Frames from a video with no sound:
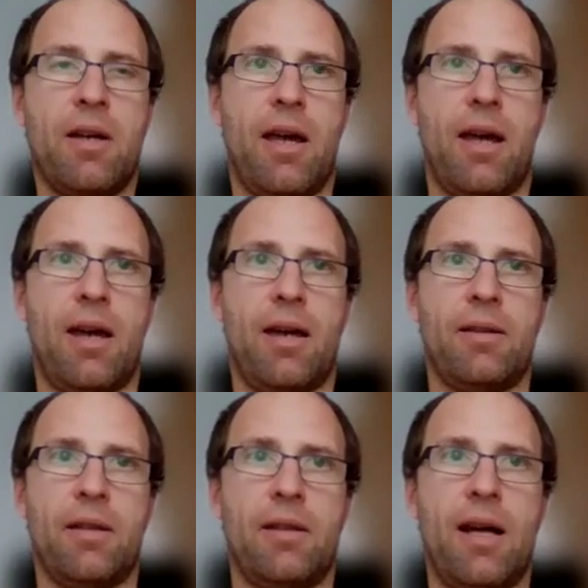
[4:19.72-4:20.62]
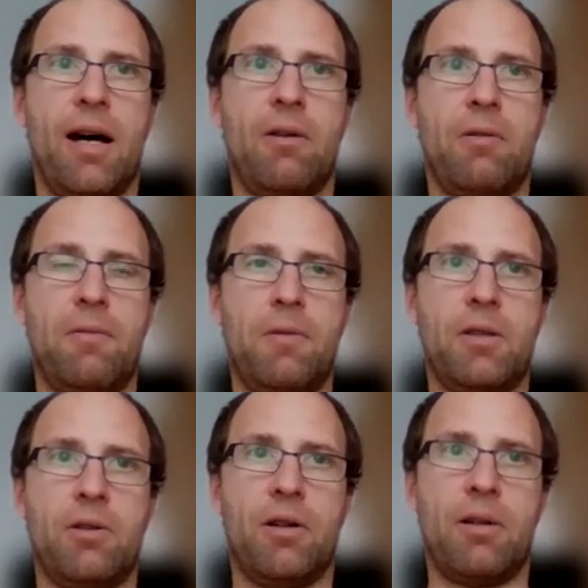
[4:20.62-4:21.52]
And now, if we
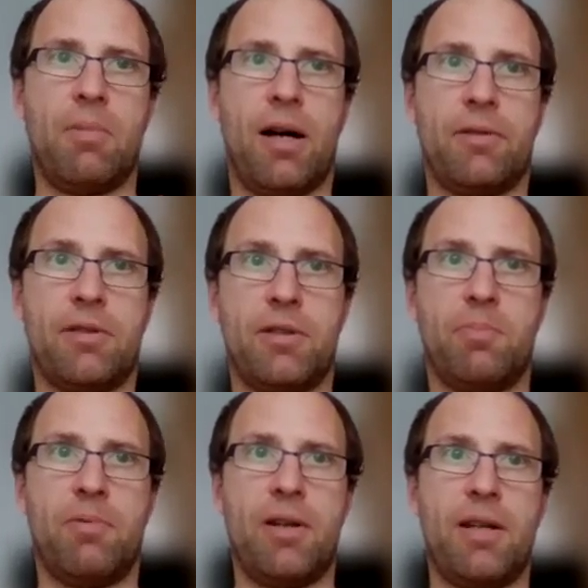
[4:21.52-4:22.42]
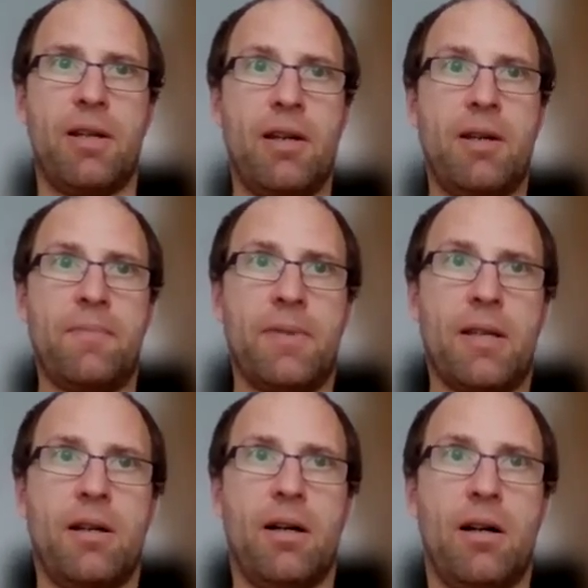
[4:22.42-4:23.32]
talk about Spring,
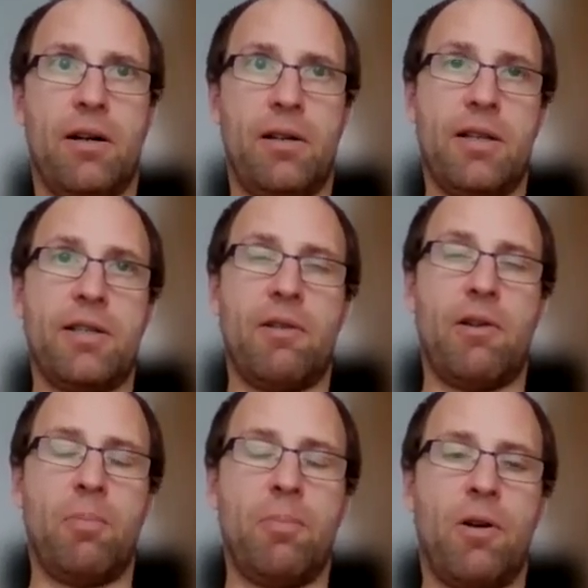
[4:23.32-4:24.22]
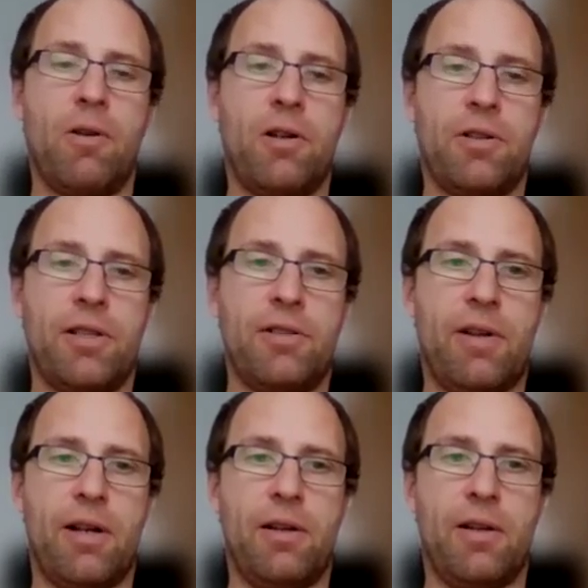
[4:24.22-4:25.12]
it's of course it's
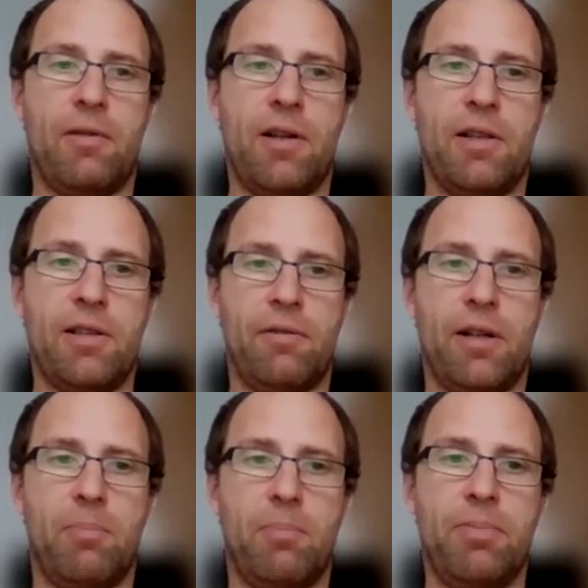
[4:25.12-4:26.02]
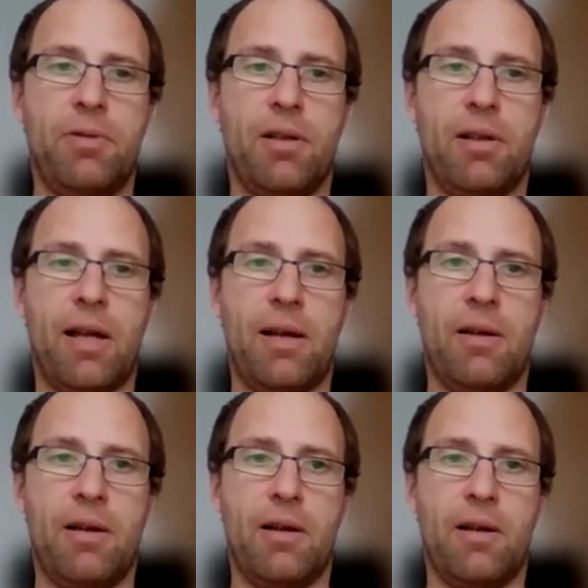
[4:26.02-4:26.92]
a very
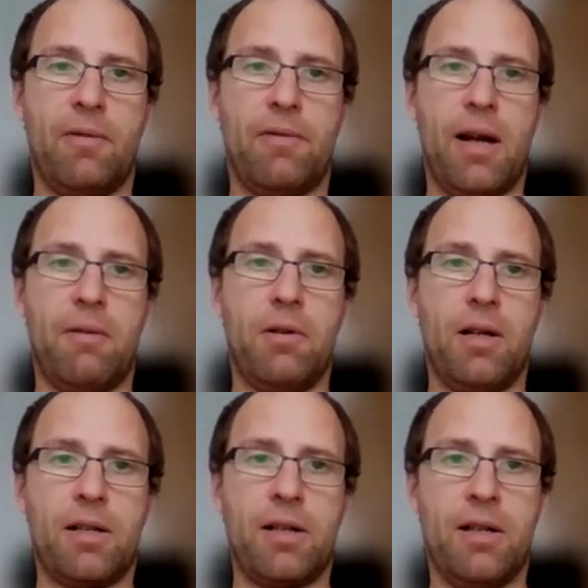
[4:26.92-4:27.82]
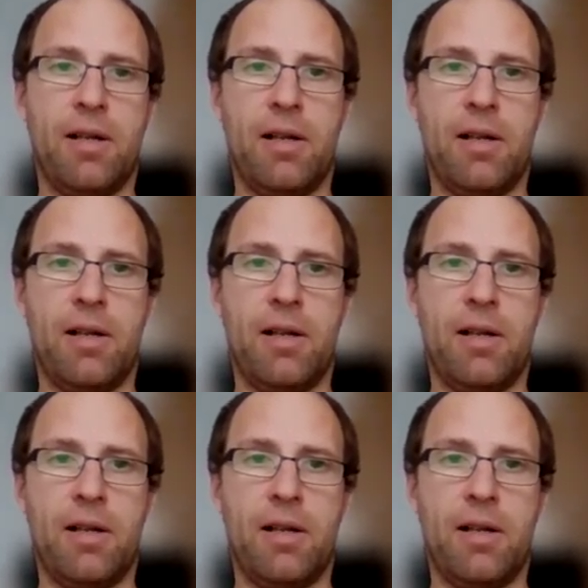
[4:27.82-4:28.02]
popular framework,